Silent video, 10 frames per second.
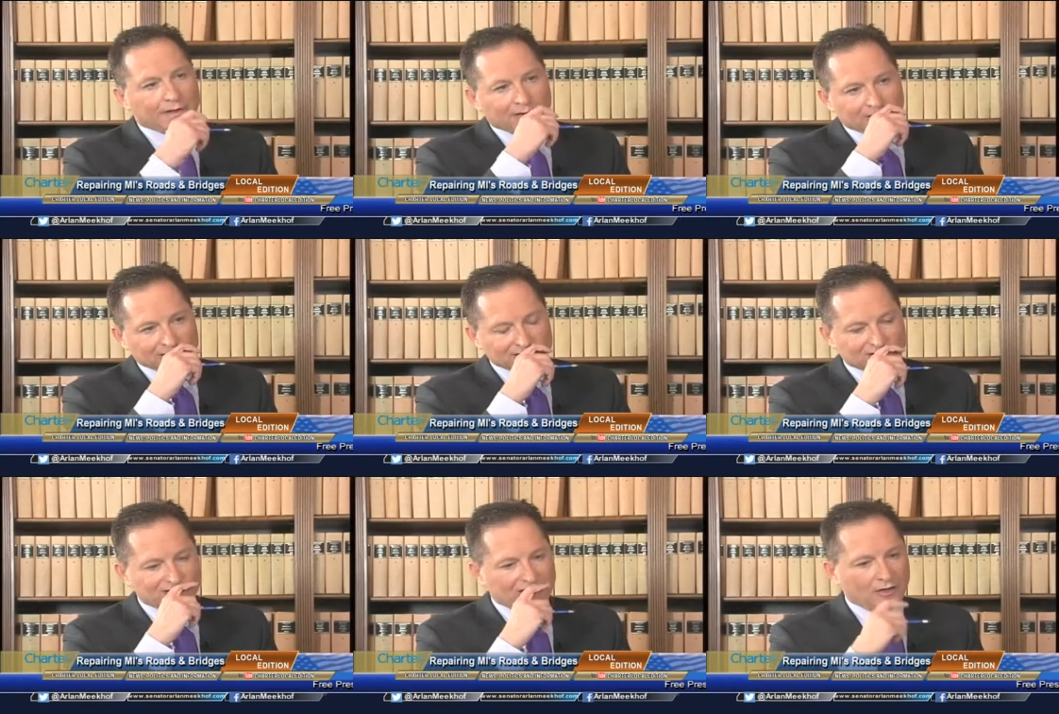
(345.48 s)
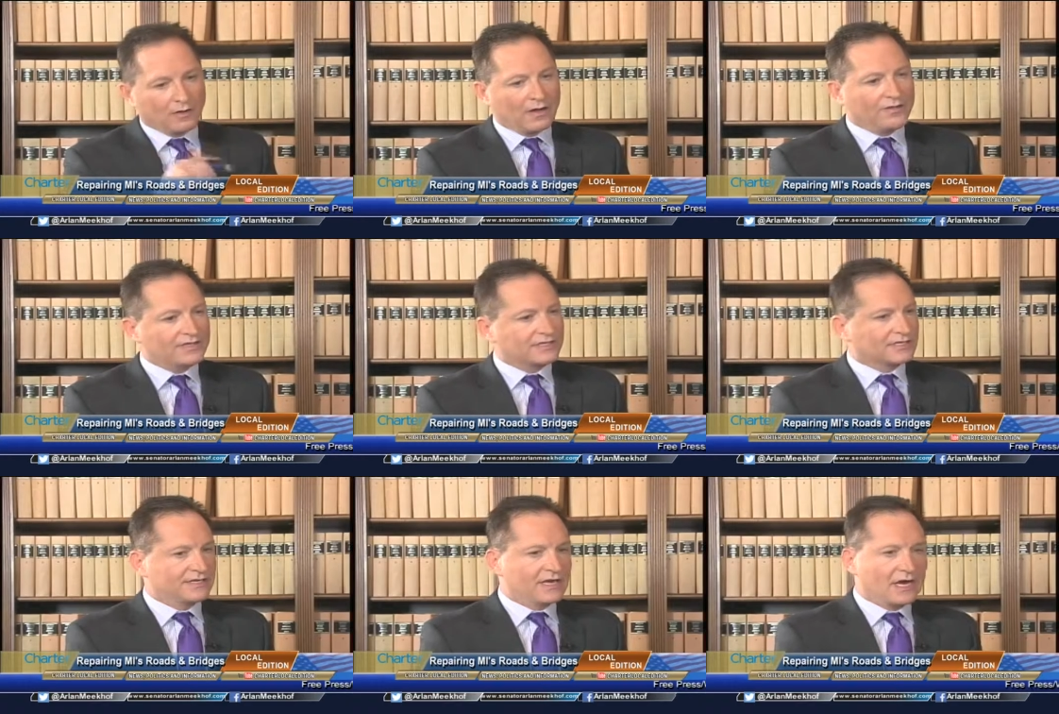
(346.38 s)
also know, and this
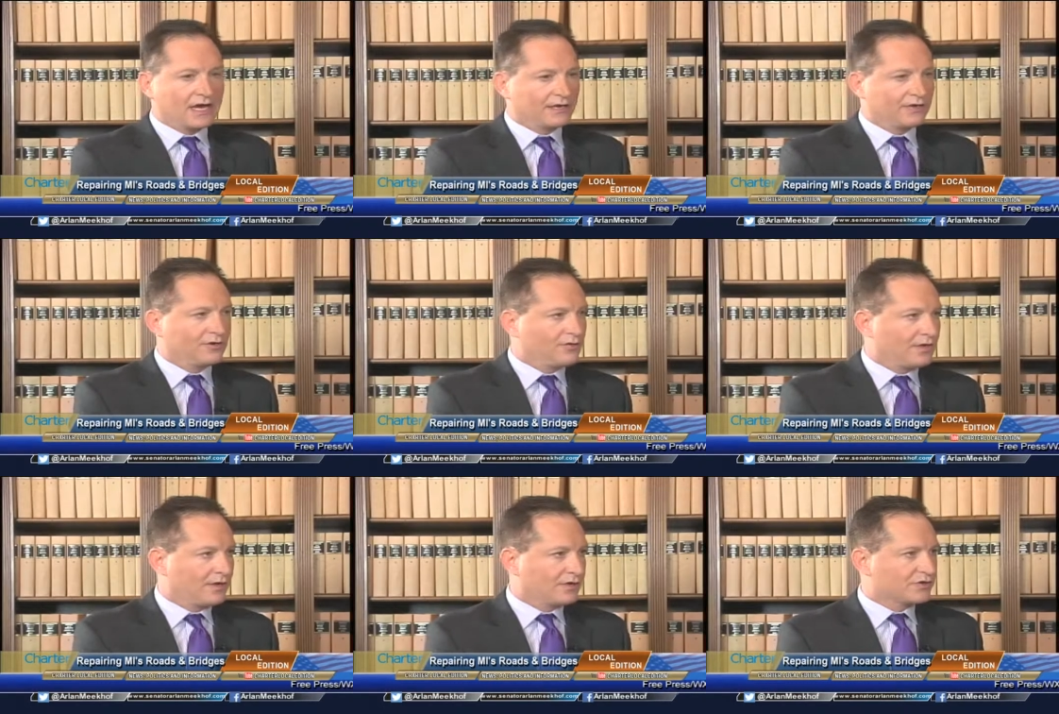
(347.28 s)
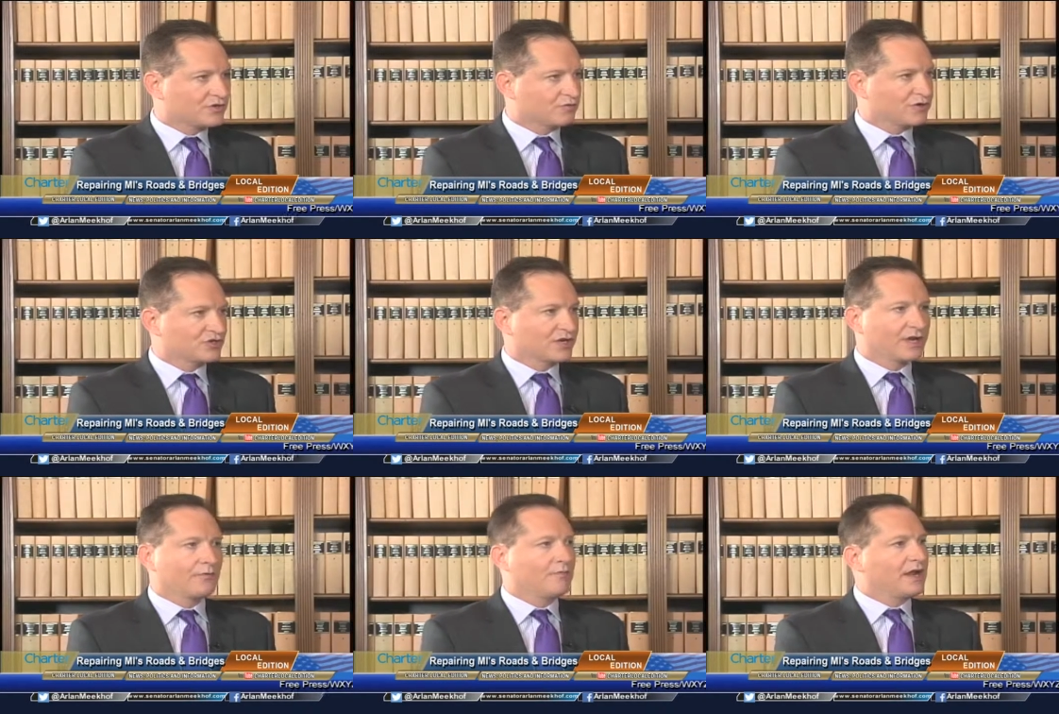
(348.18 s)
is not unique to
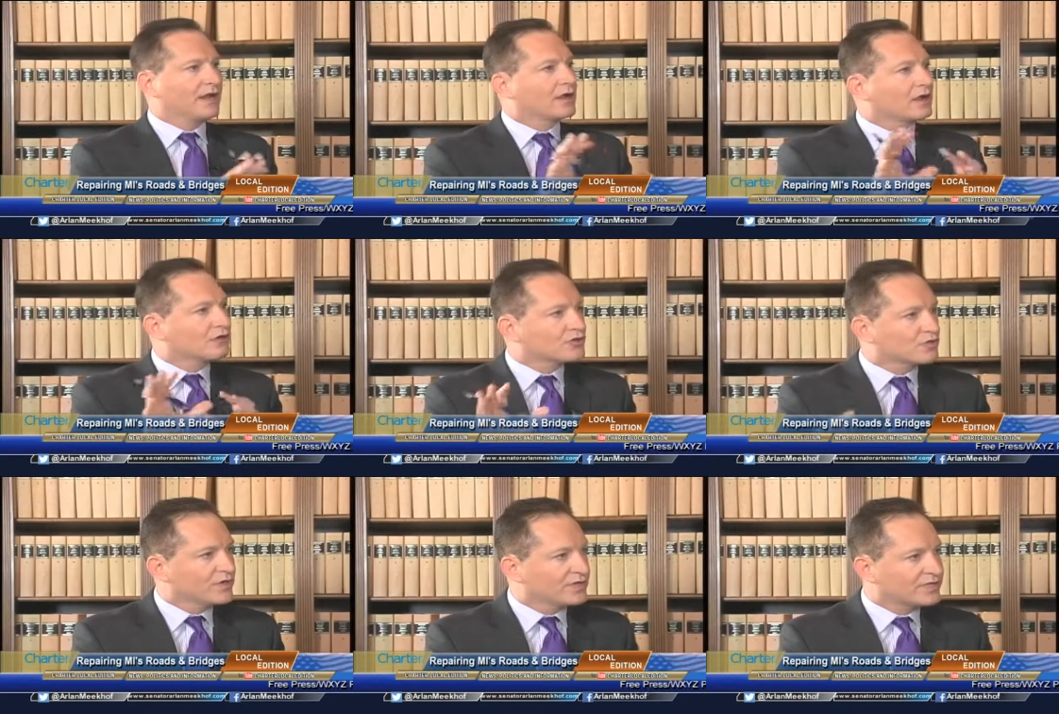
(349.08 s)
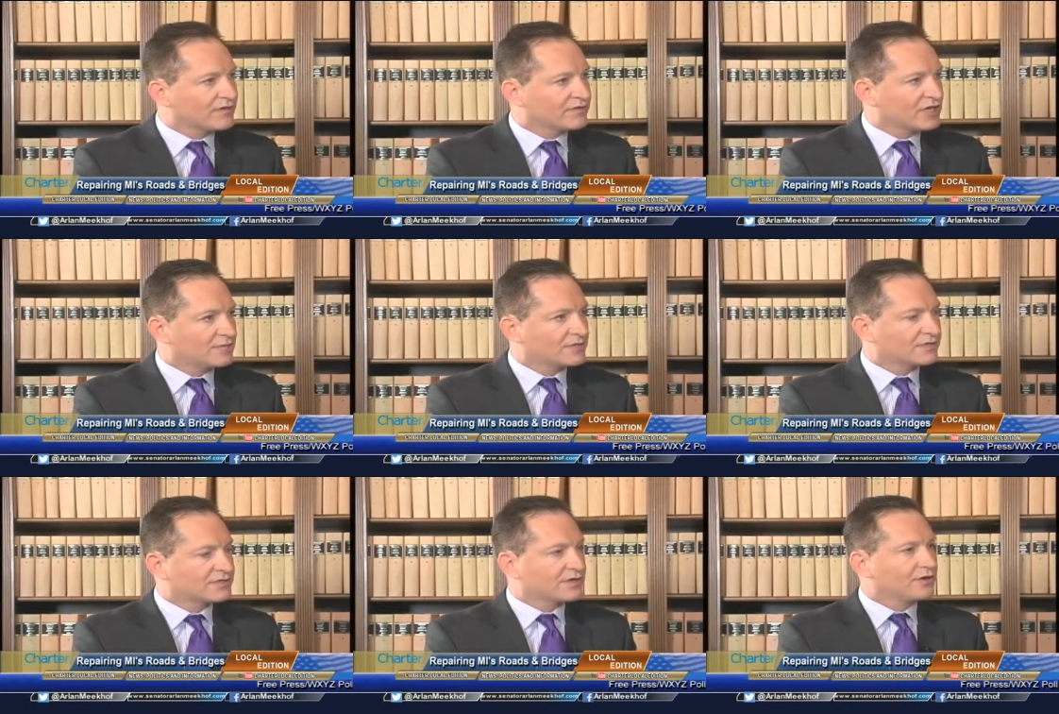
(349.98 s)
Michigan, many countries have adopted
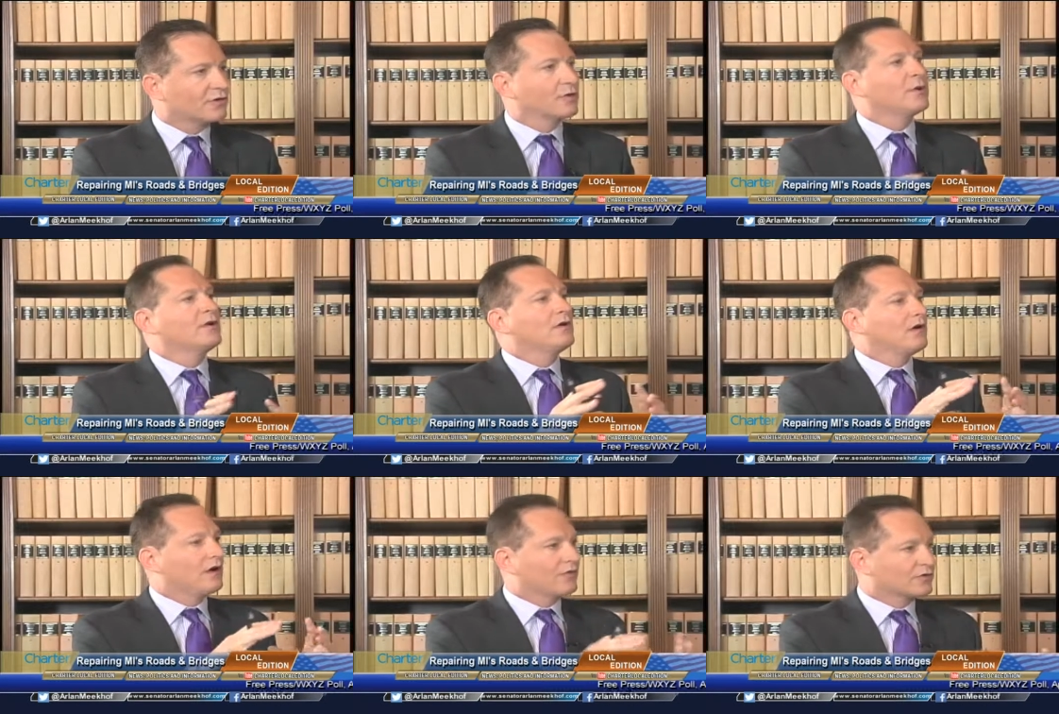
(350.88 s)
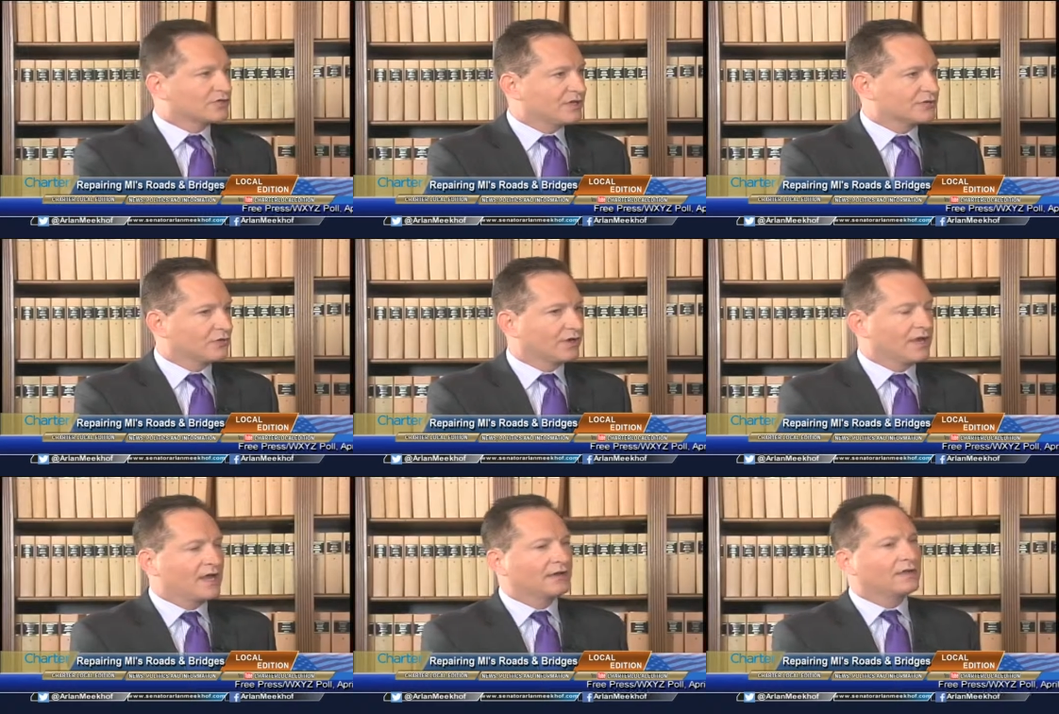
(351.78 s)
this in Europe, other states are looking
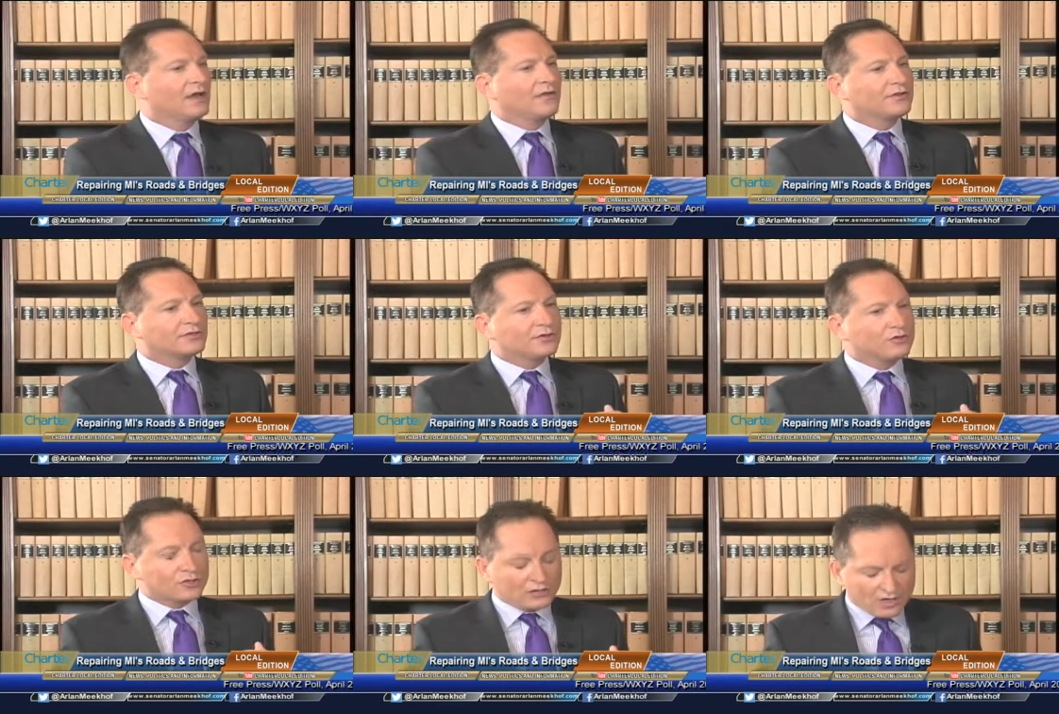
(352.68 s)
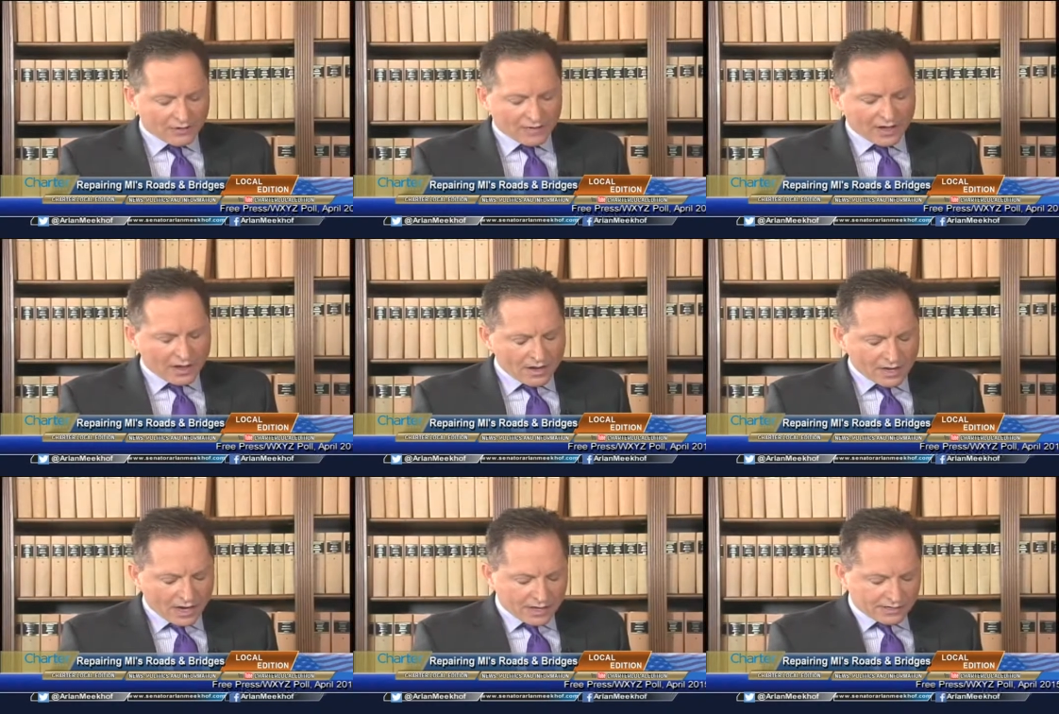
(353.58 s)
at it, this notion of a,
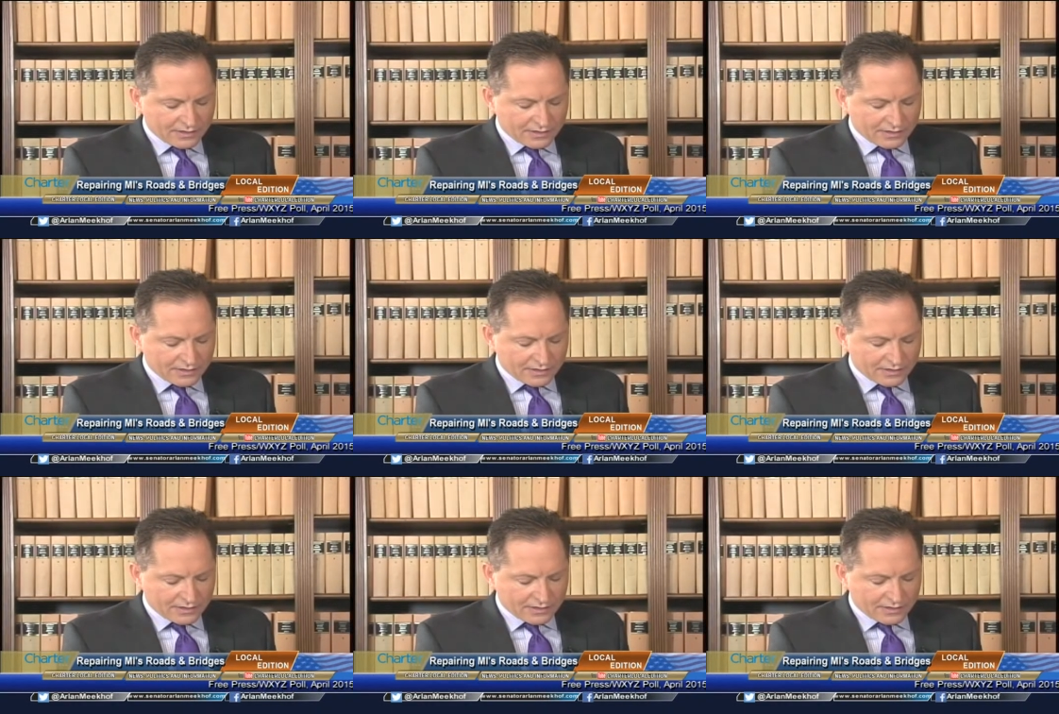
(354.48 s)
a